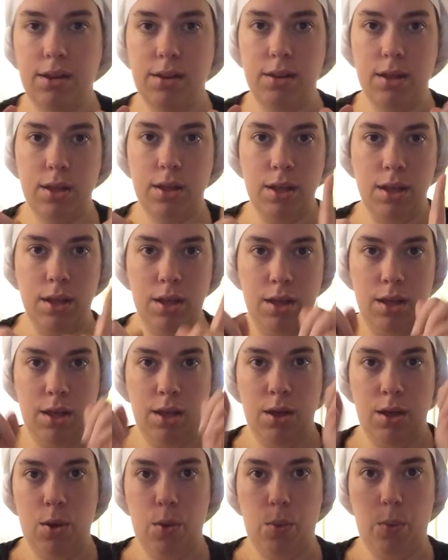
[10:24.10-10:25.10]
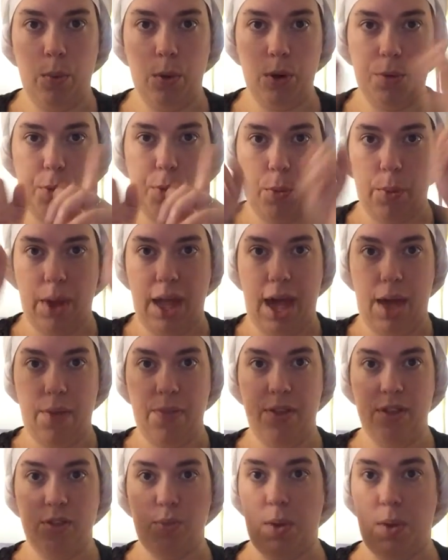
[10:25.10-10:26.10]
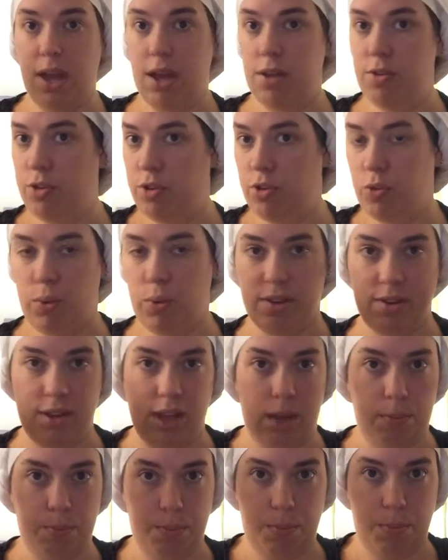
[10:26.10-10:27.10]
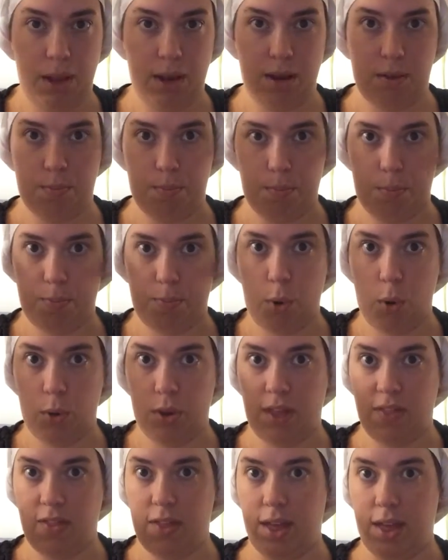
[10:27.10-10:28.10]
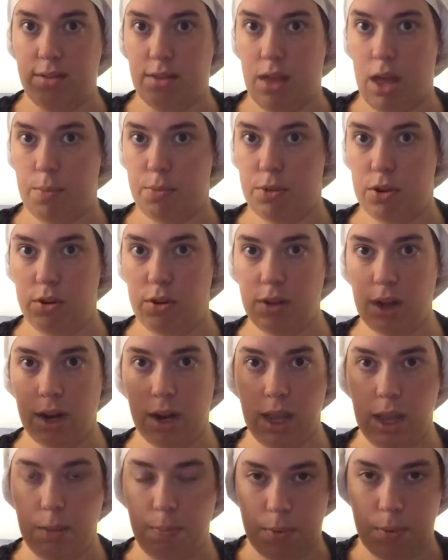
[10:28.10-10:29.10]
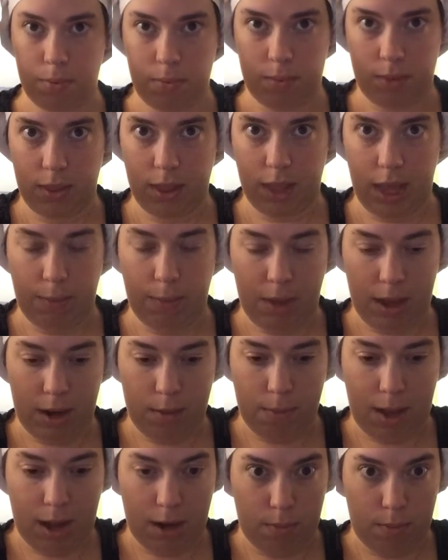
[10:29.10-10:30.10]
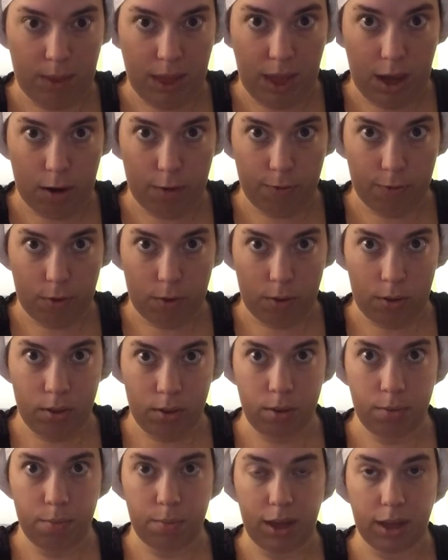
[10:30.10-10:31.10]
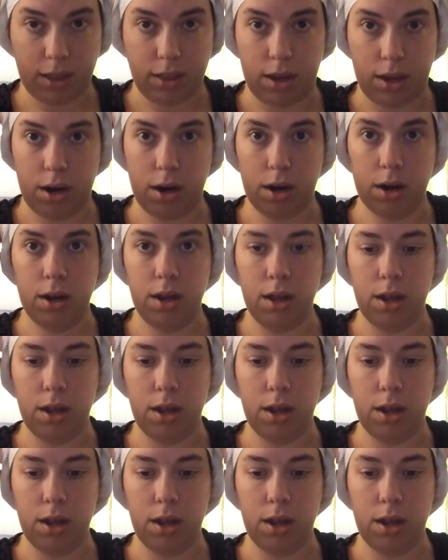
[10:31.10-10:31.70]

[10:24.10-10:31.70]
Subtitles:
to work their way out this way as you're twisting and pulling things up. So just kind of keep that in mind and be careful back there.